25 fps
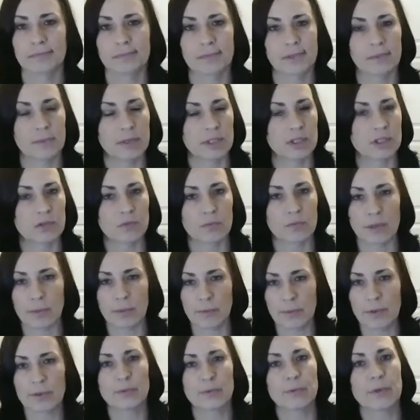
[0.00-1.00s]
which
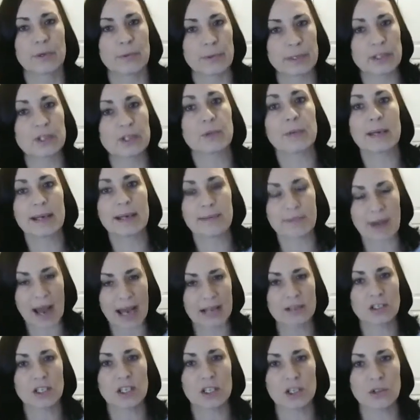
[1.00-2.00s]
we've
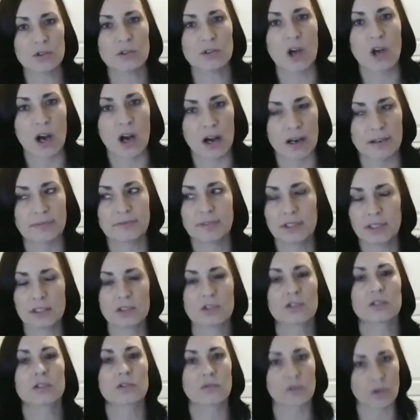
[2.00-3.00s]
had to use
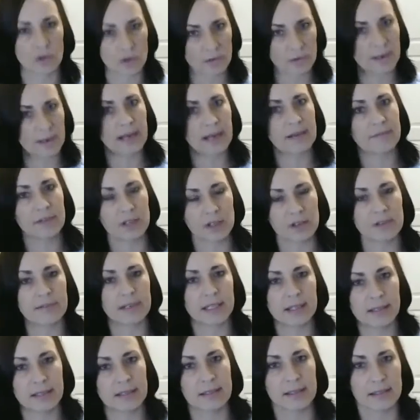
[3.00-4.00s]
often. Scroll by if you don't have
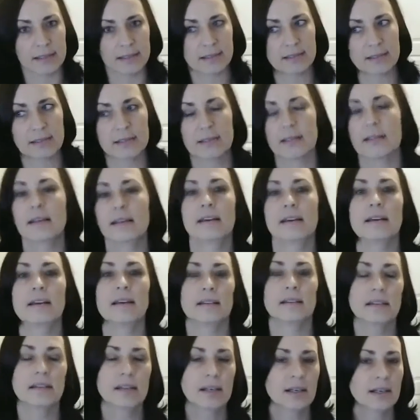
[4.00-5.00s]
anything nice to say.
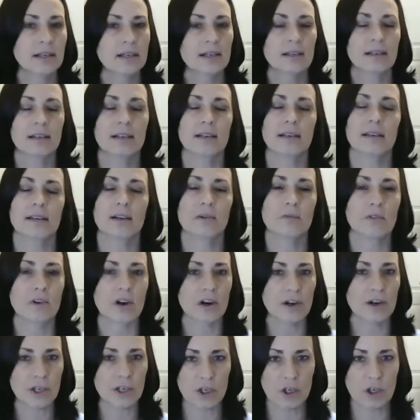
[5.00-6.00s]
And, we're
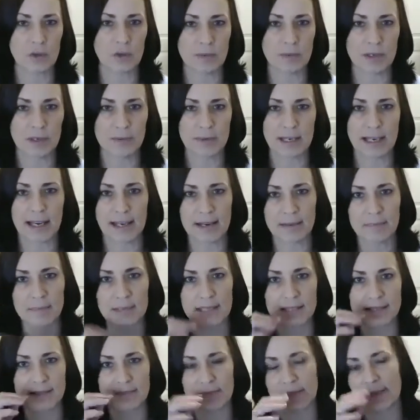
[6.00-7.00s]
all human. We kind of
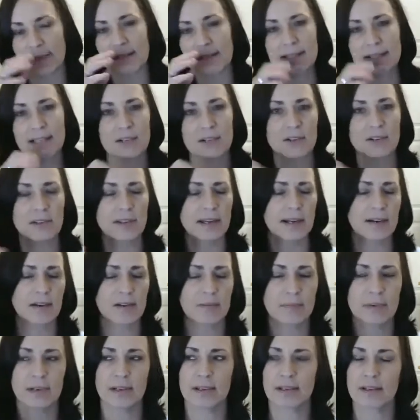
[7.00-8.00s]
miss some things here and there,
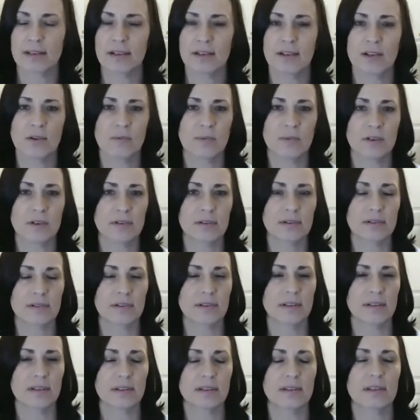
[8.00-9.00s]
but,
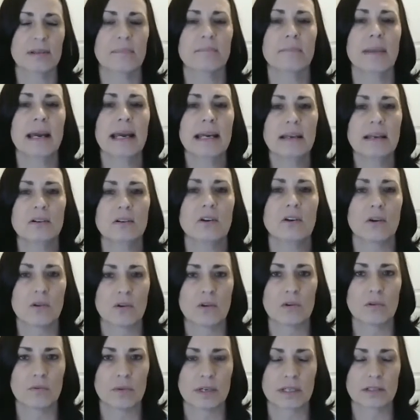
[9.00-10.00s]
the main
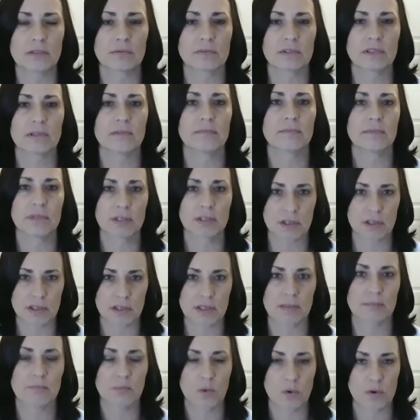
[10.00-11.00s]
goal was to
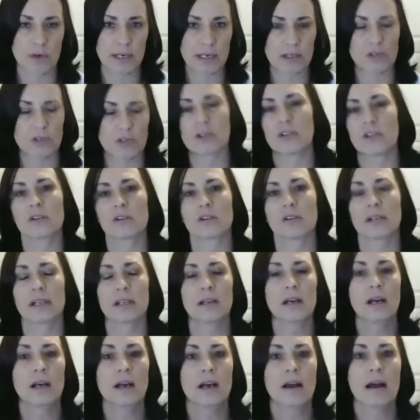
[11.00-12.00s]
support each other.
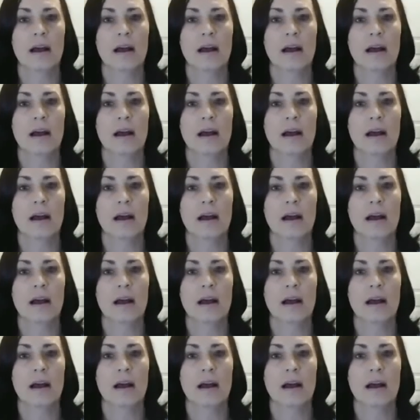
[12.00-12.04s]
And